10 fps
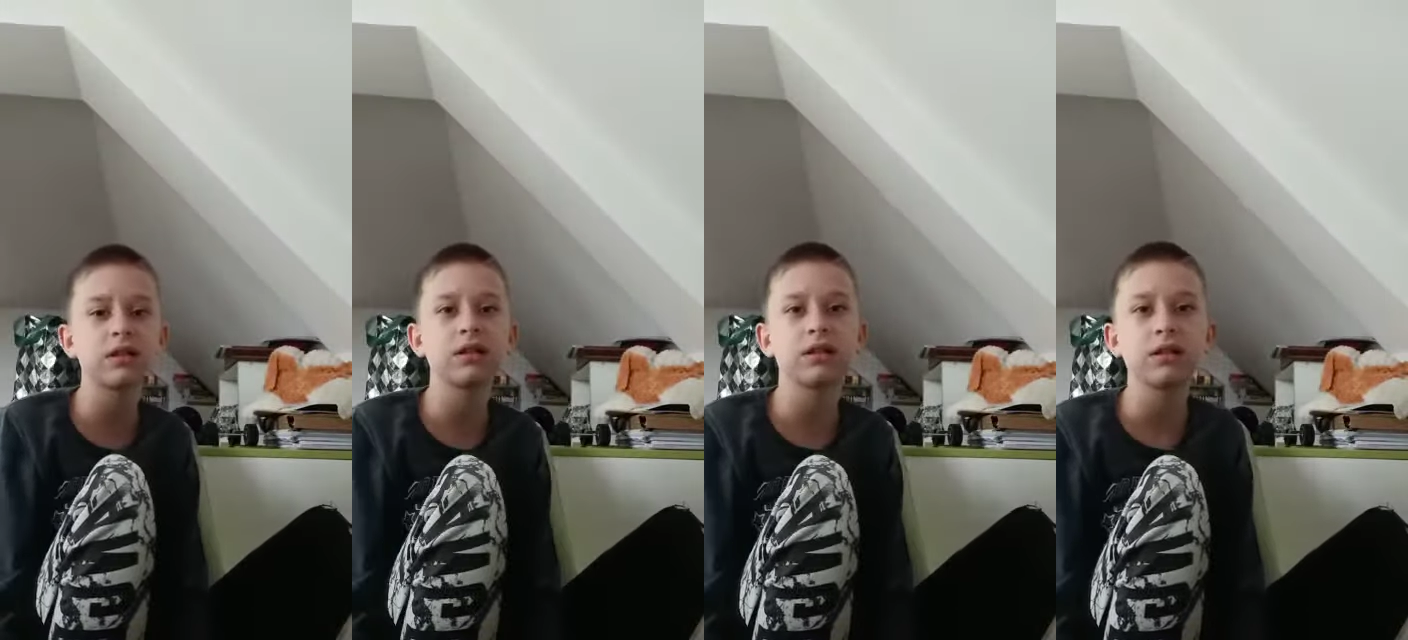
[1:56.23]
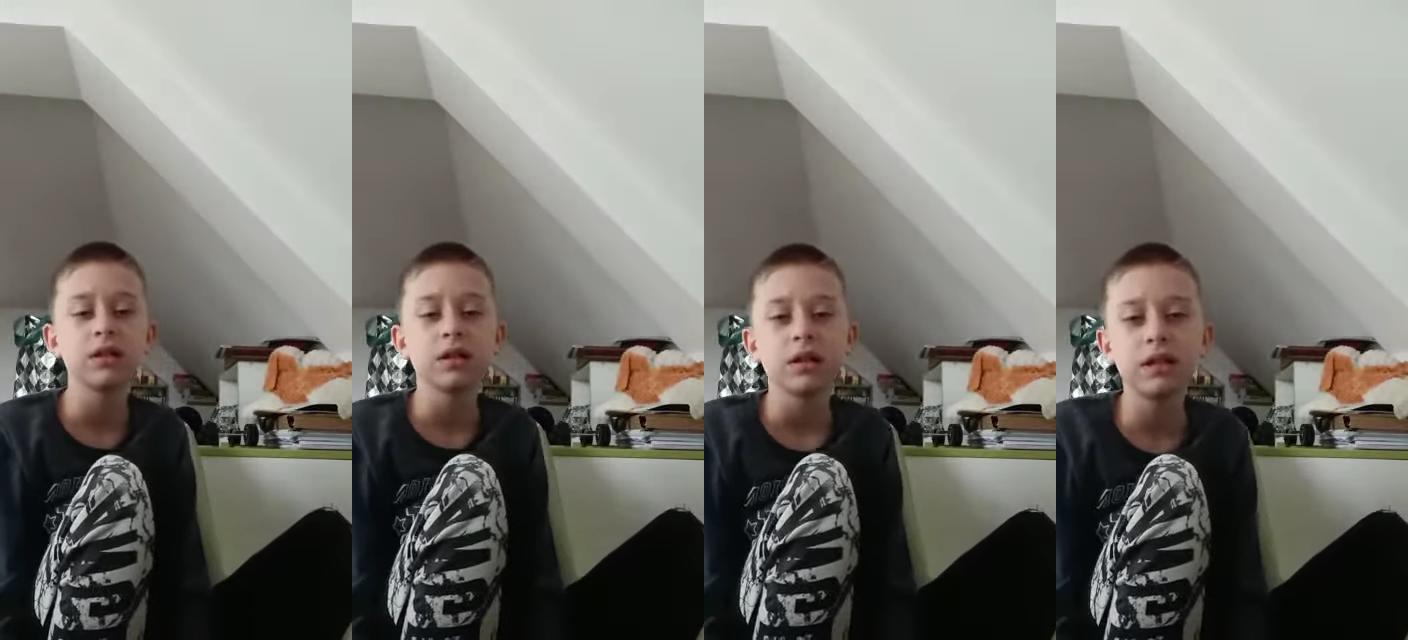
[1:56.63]
uh,
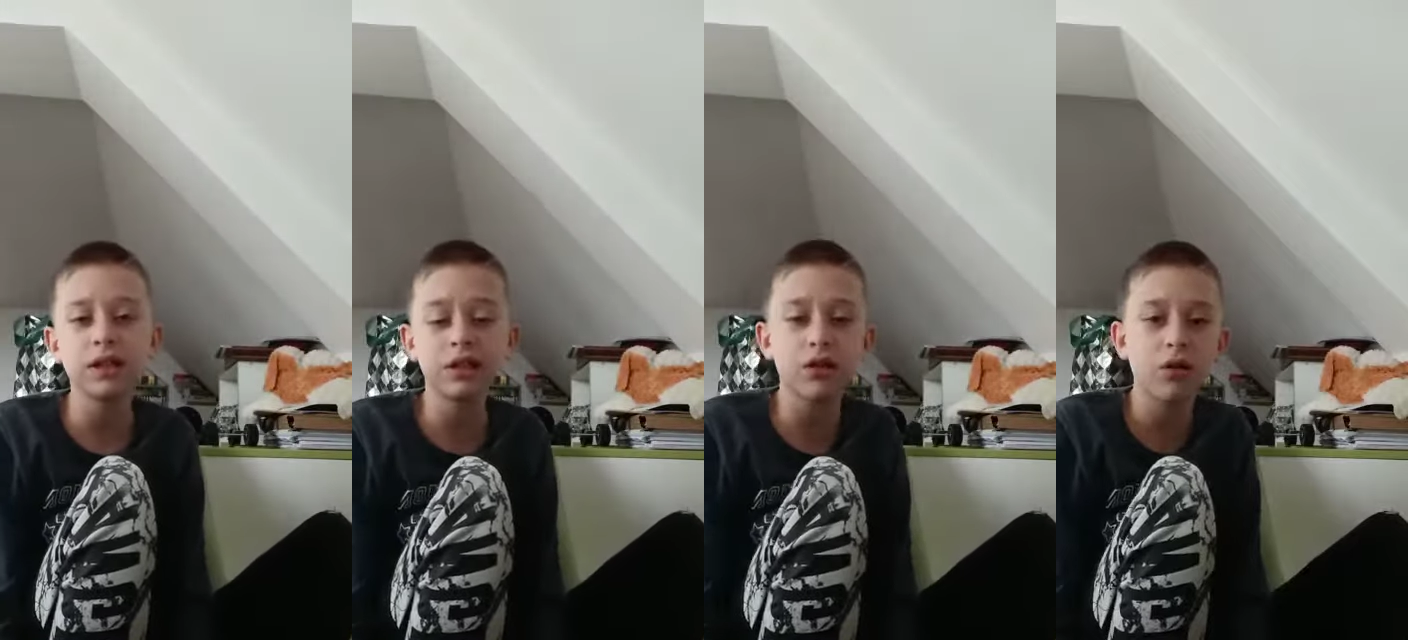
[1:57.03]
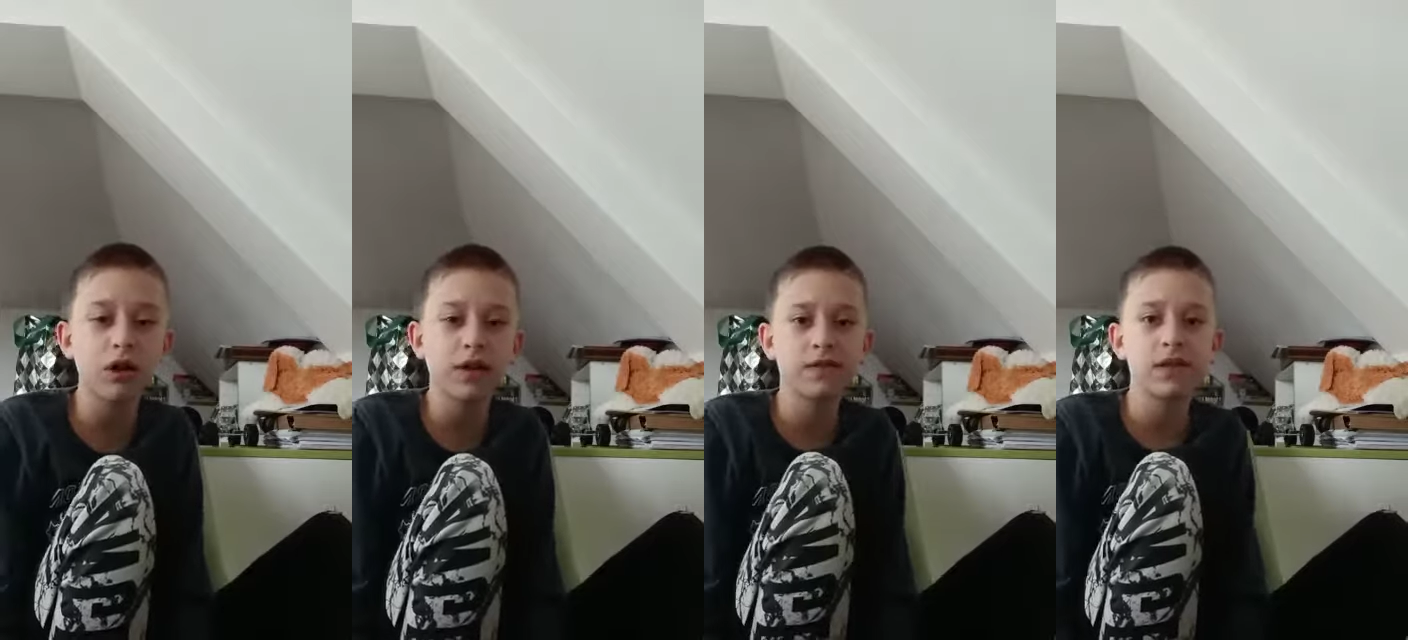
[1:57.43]
these
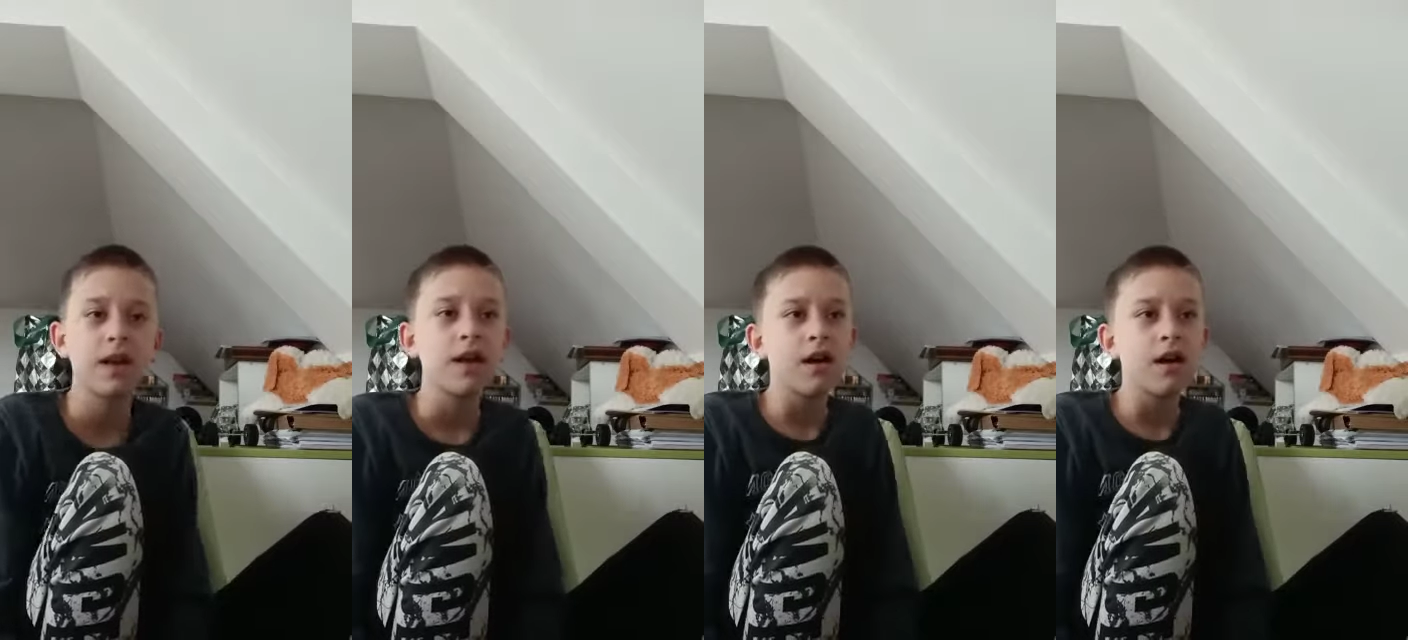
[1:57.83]
olives,